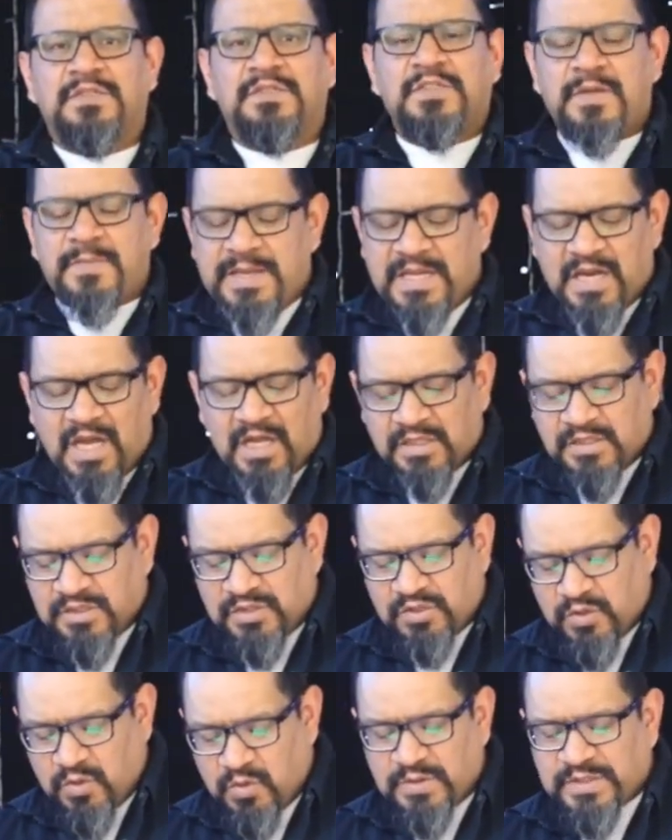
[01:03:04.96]
You may not
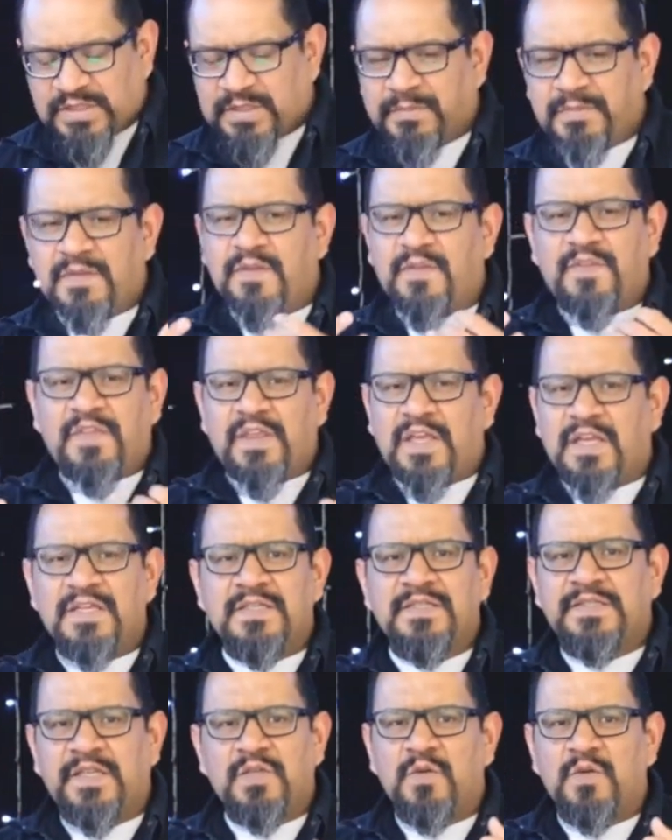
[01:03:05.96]
do some of the
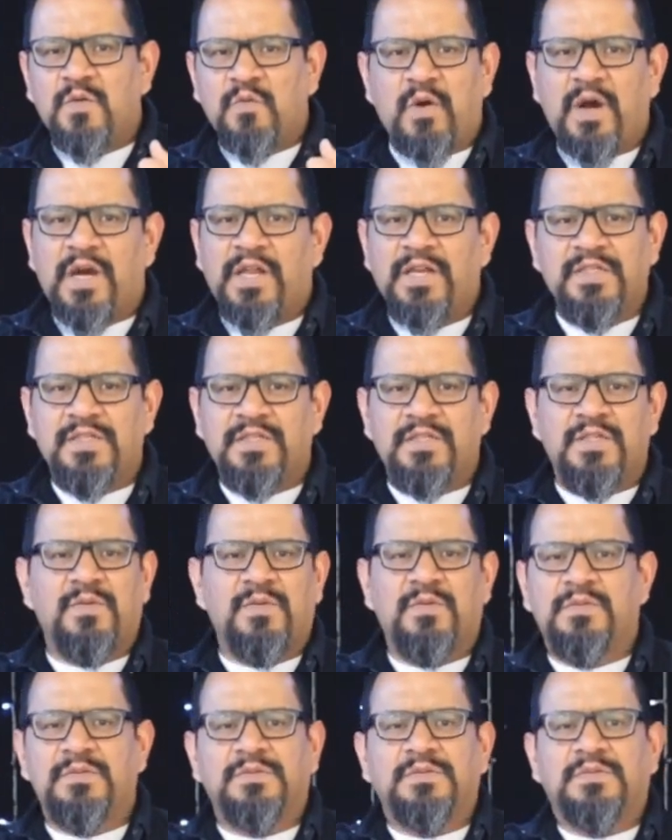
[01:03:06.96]
things that you wanted to
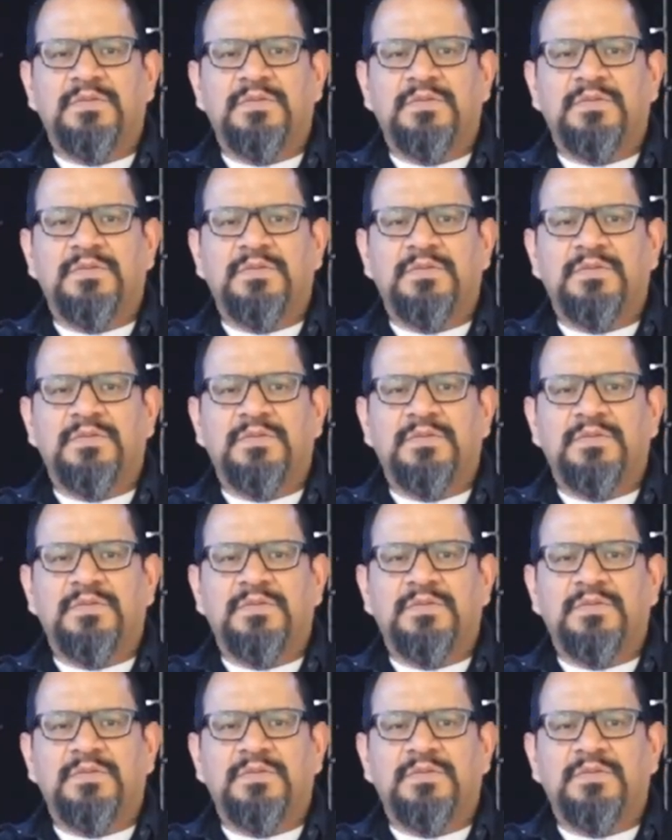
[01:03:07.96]
do.